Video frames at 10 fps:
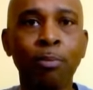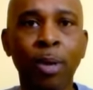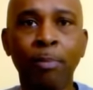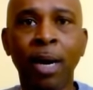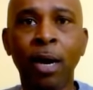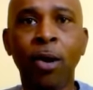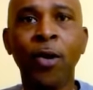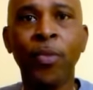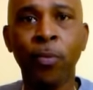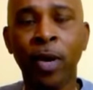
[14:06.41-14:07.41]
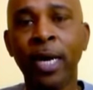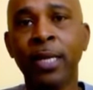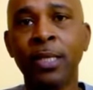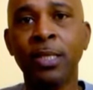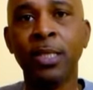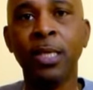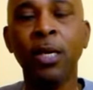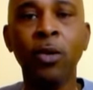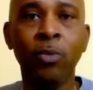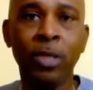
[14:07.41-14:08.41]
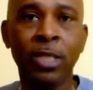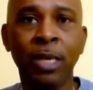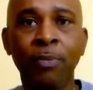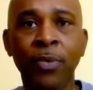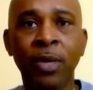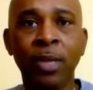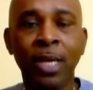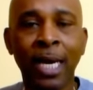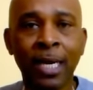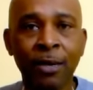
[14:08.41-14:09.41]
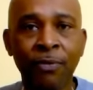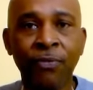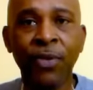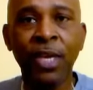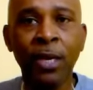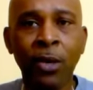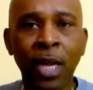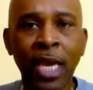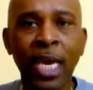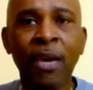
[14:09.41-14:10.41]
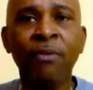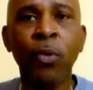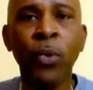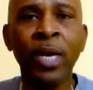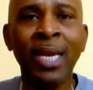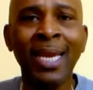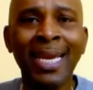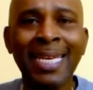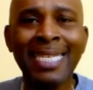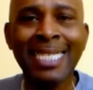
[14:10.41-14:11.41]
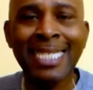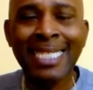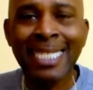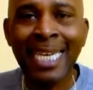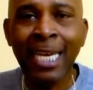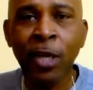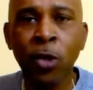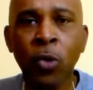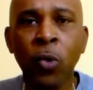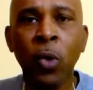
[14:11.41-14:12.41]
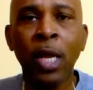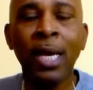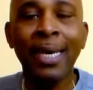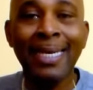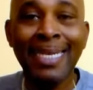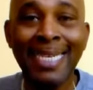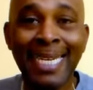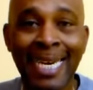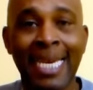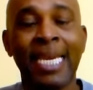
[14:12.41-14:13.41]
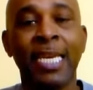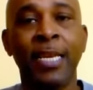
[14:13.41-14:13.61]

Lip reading: But my arthritis was something that I could feel every single day.